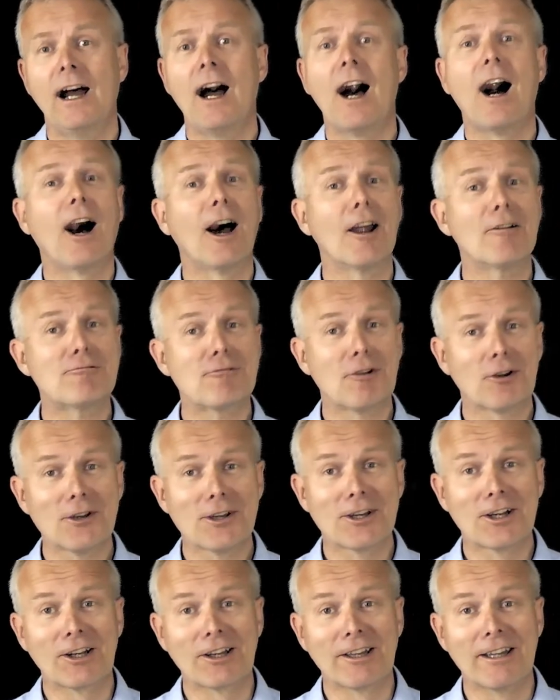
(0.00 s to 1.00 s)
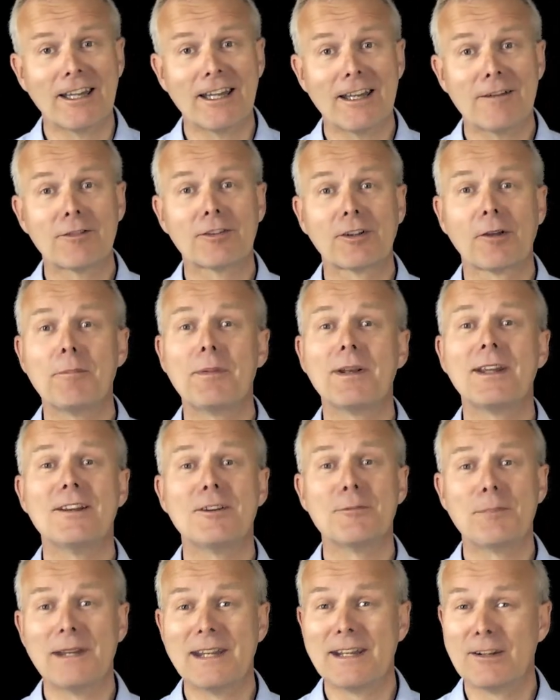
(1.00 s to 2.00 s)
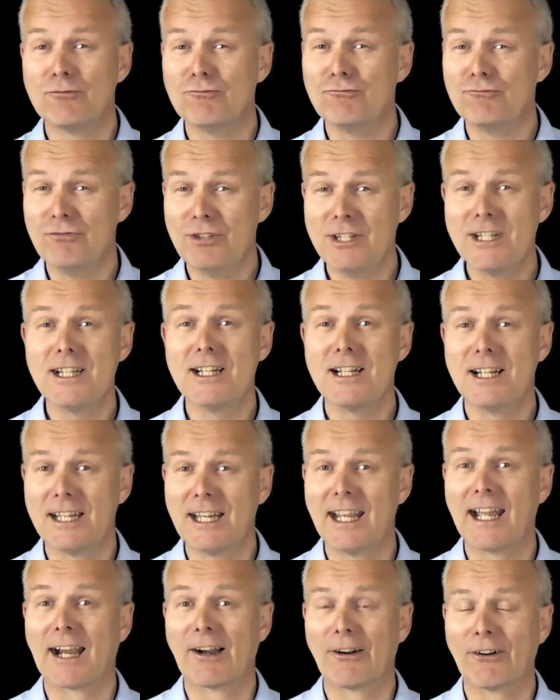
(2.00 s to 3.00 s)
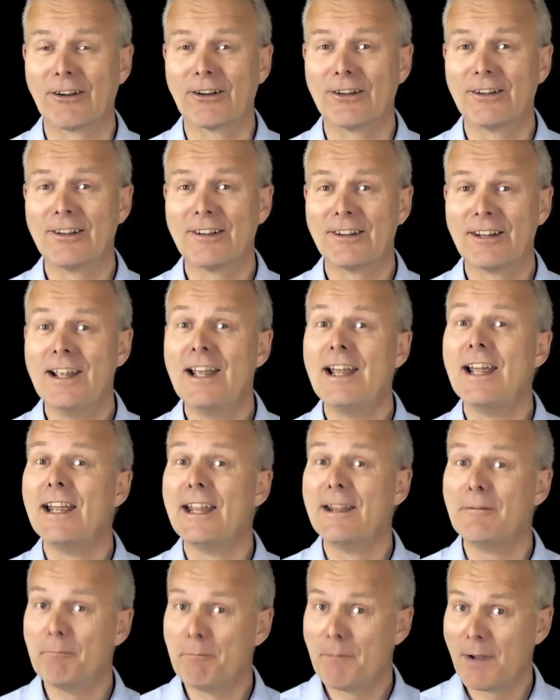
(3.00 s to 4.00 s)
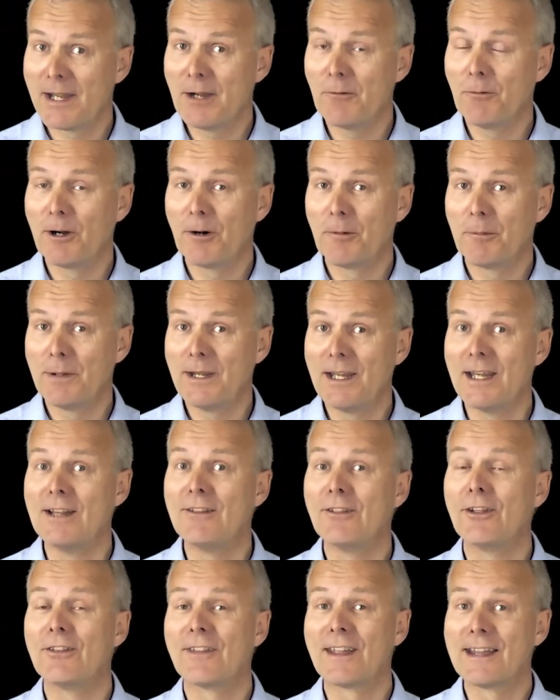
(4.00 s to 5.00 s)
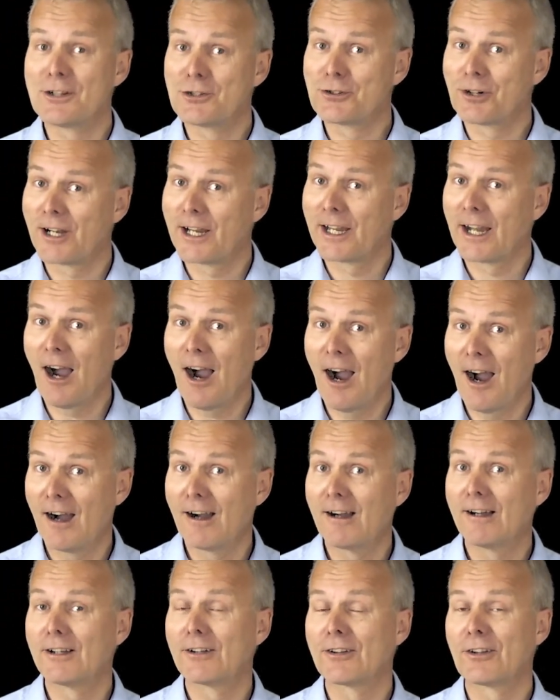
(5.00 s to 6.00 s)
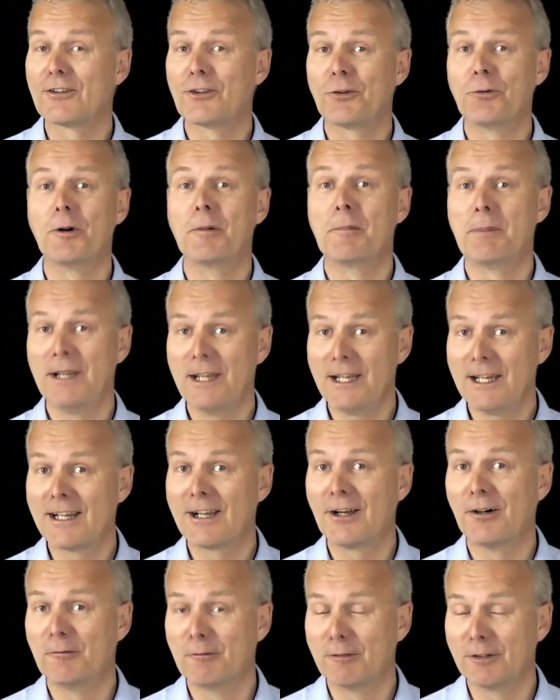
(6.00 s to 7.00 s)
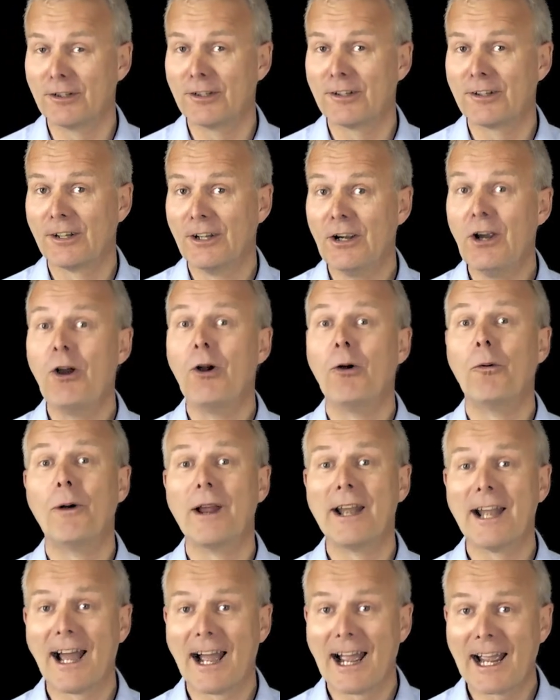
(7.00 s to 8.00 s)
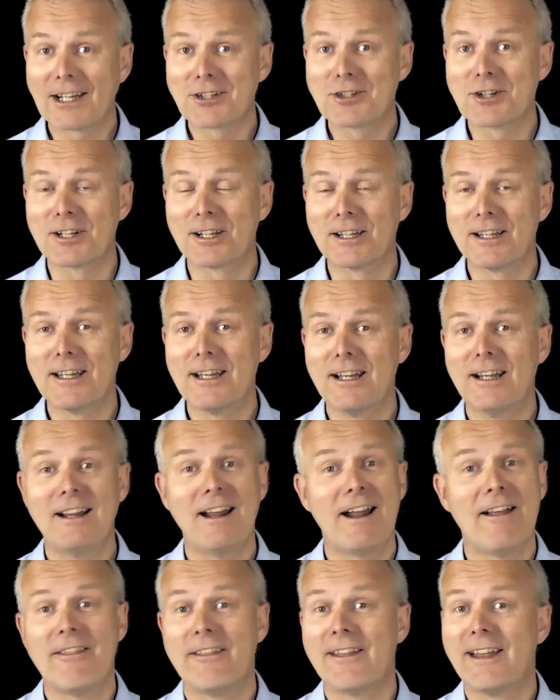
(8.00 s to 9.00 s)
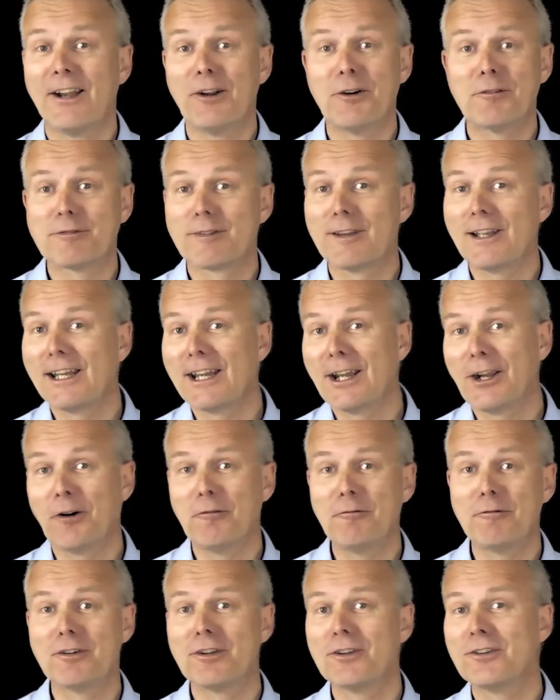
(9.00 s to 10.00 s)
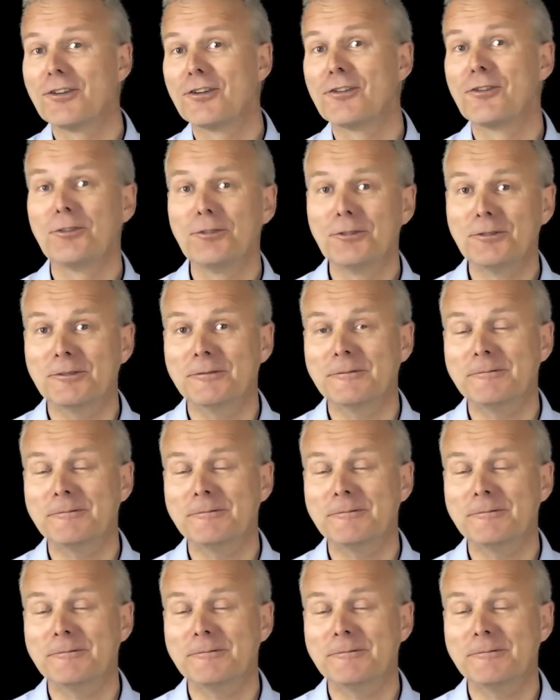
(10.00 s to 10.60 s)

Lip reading: Ironically, if somebody is being really arrogant, it may well be that they're trying hard to appear confident when actually they're not feeling confident at all.